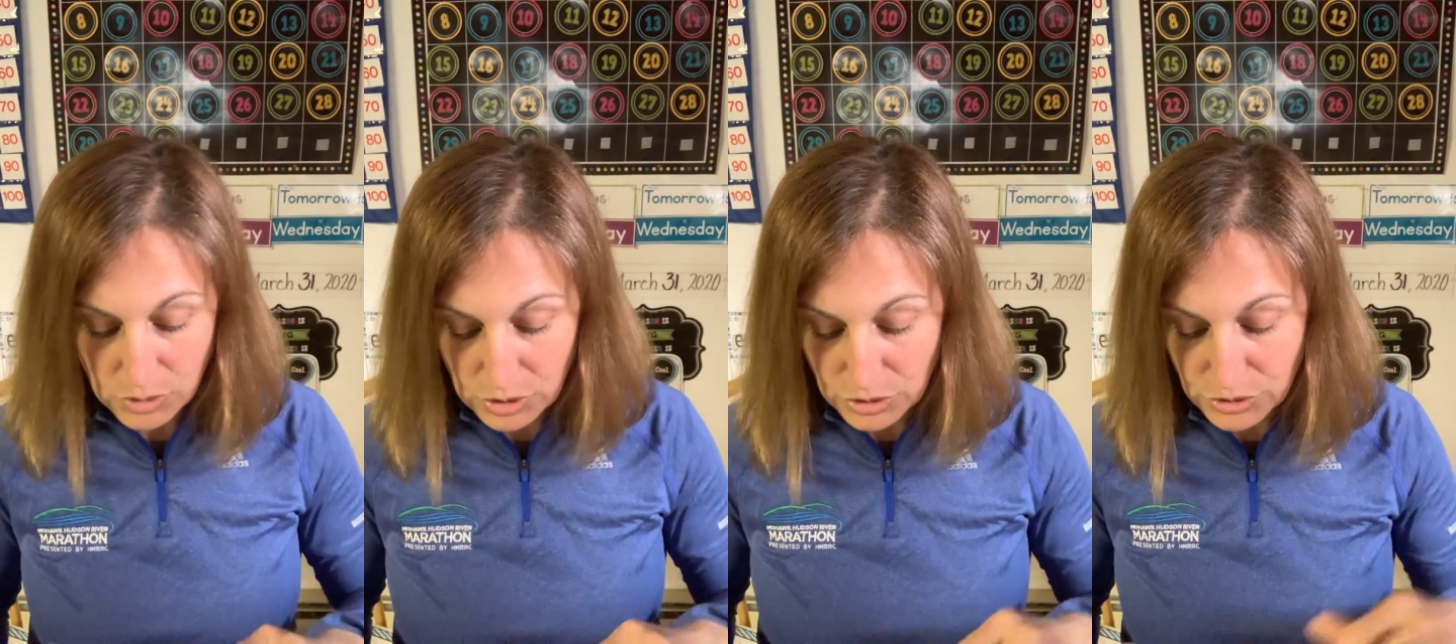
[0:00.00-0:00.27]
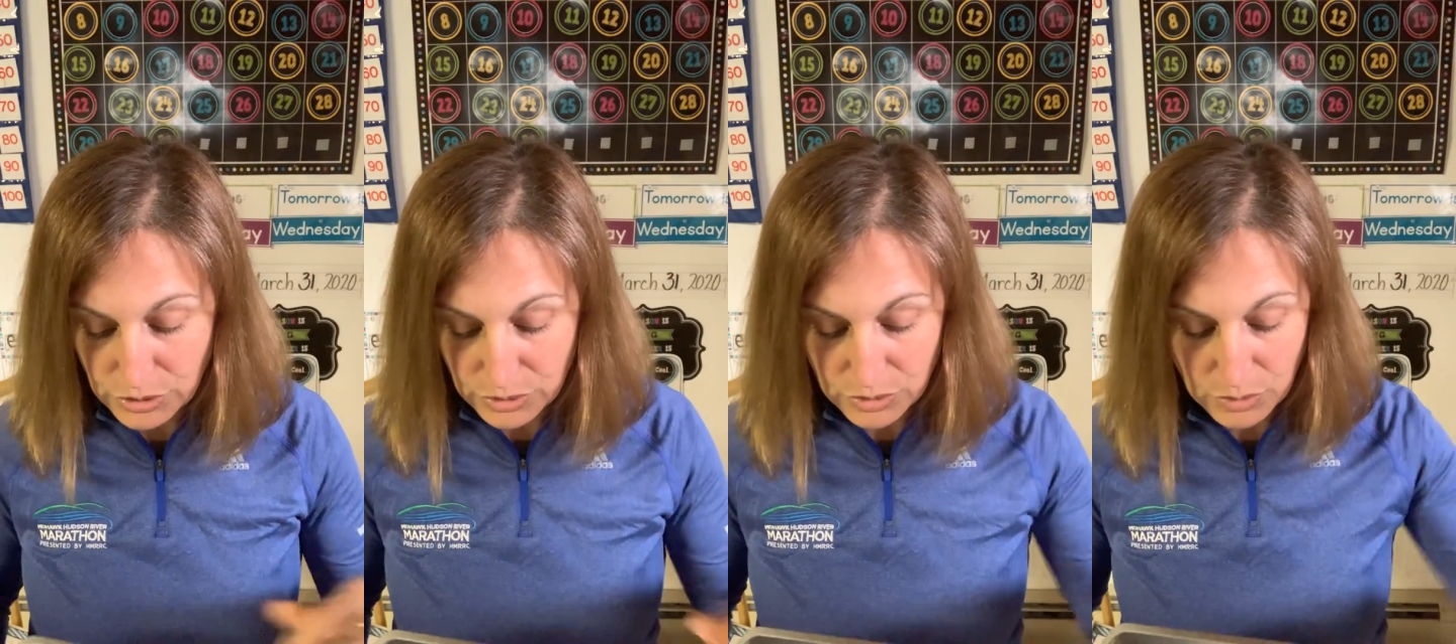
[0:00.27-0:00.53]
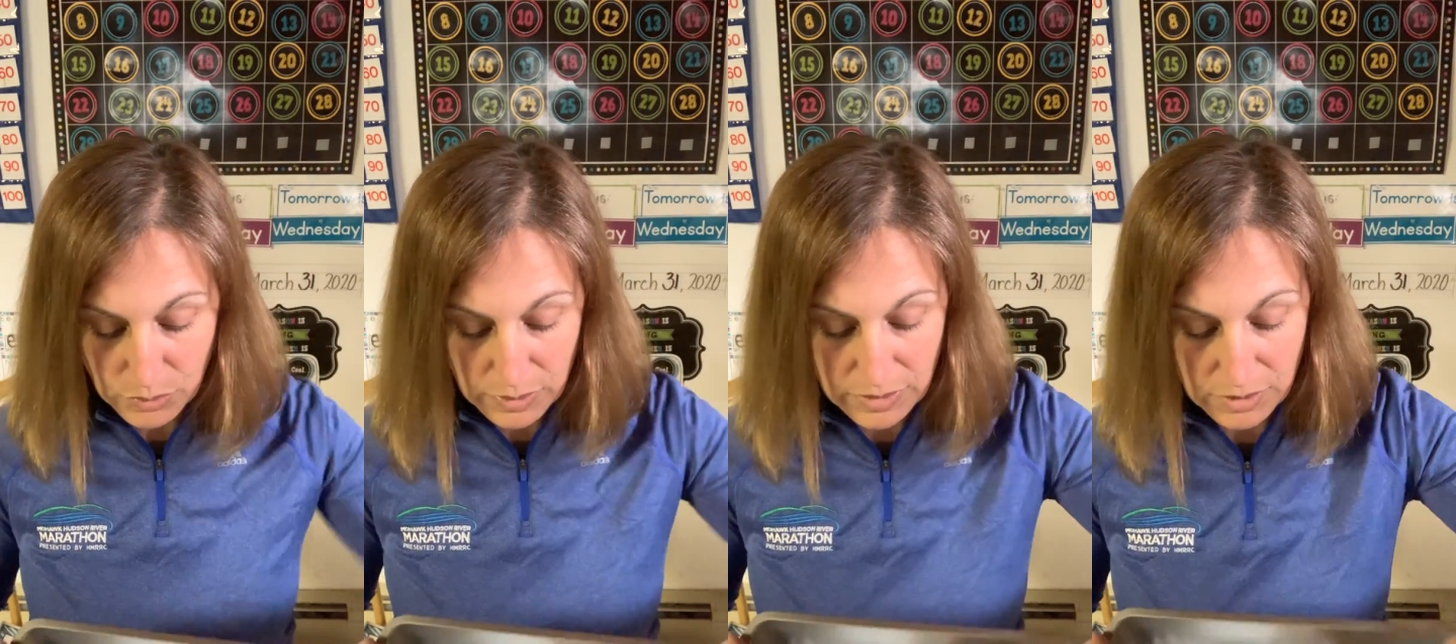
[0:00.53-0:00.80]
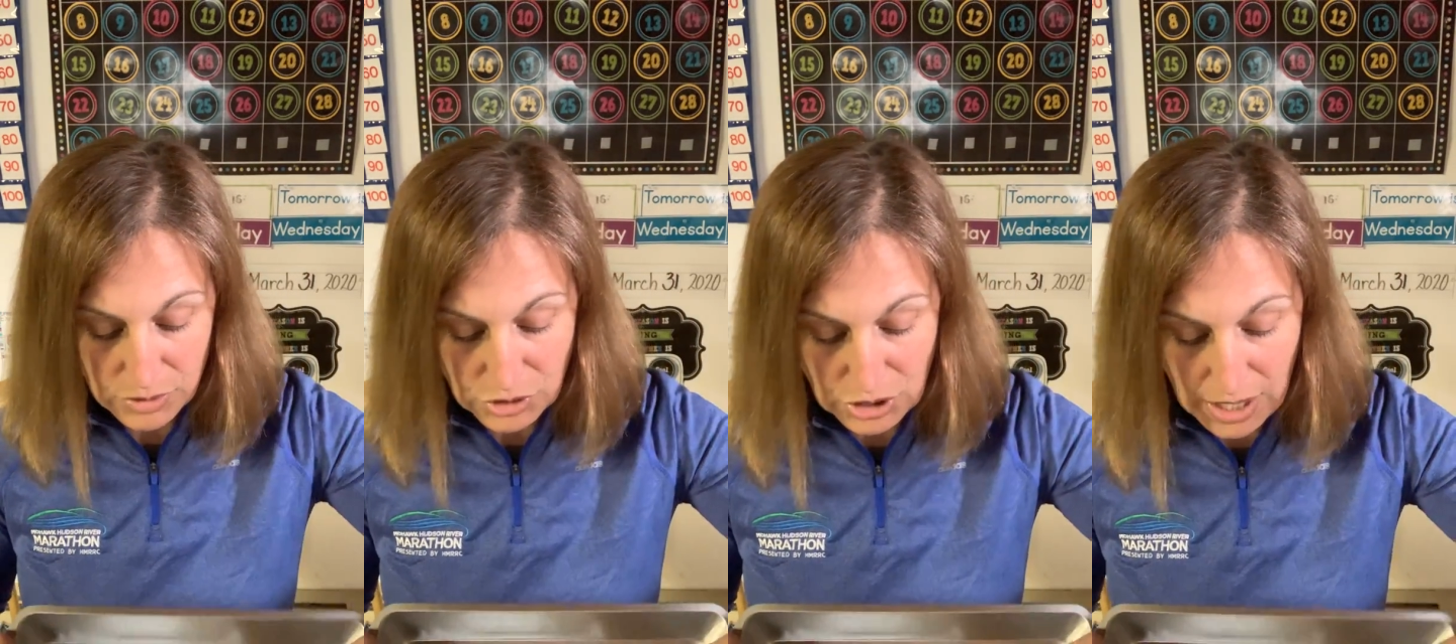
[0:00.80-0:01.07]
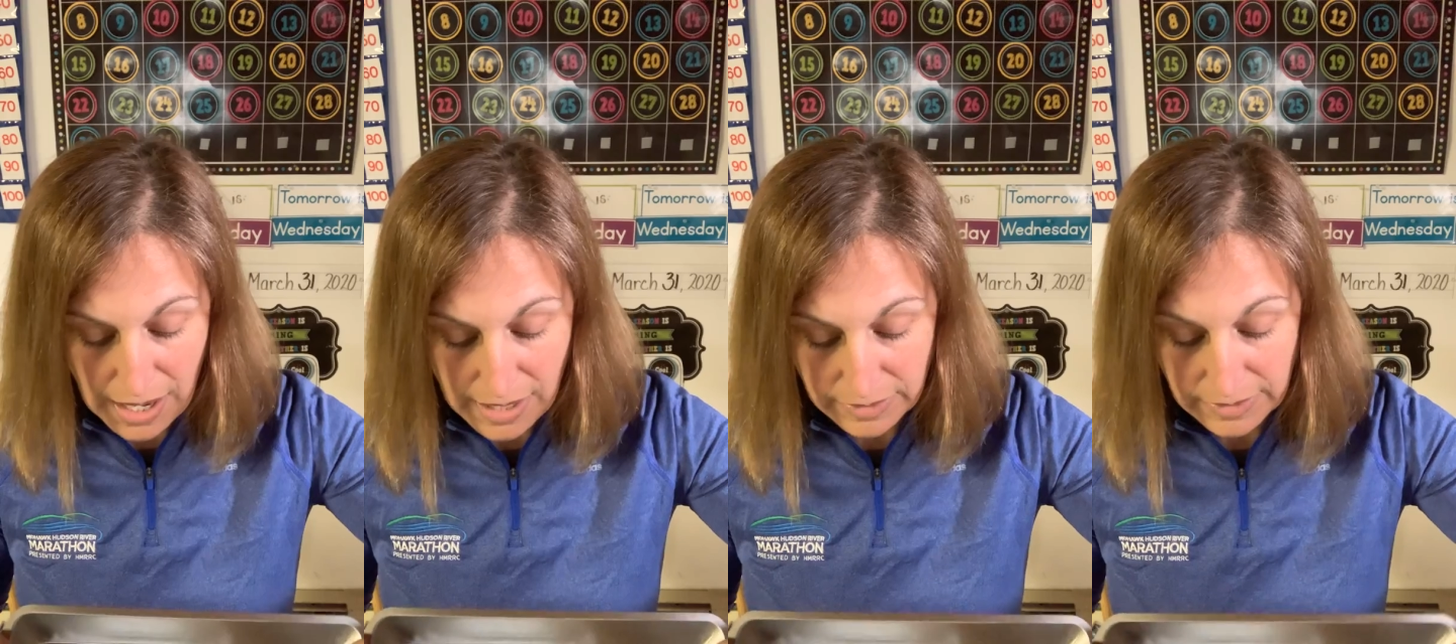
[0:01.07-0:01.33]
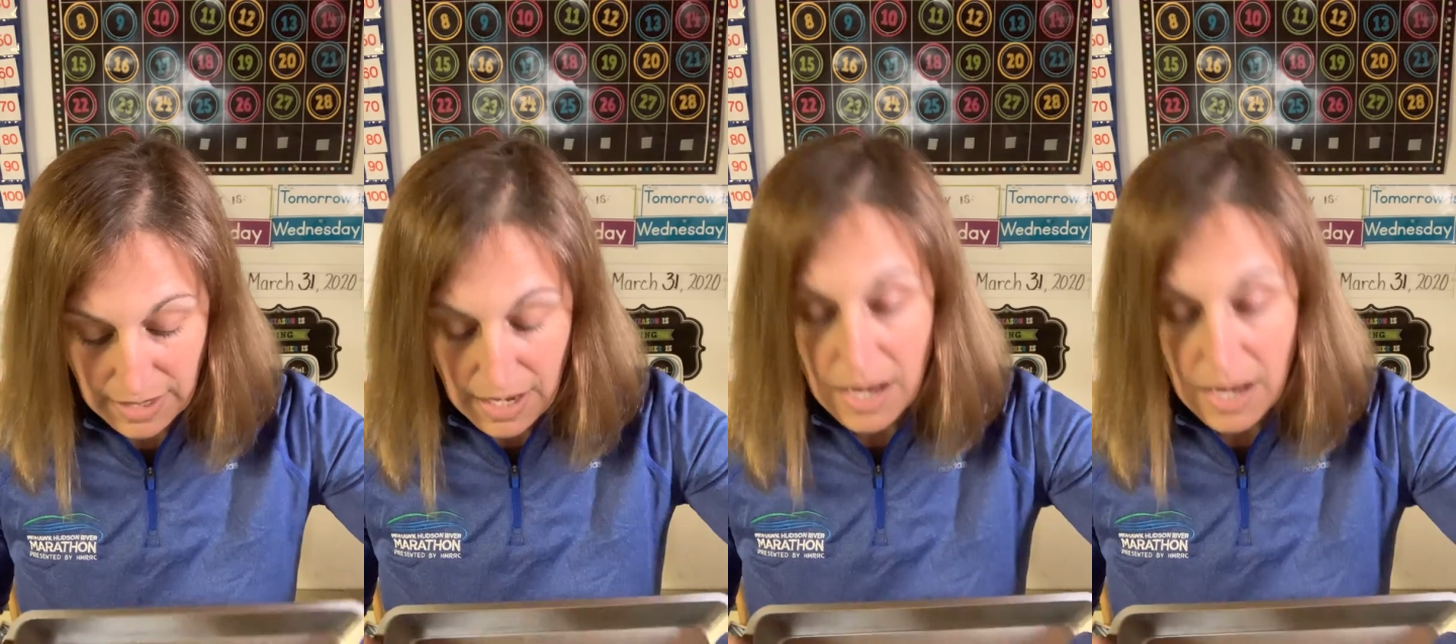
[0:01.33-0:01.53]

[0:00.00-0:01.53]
could do with your child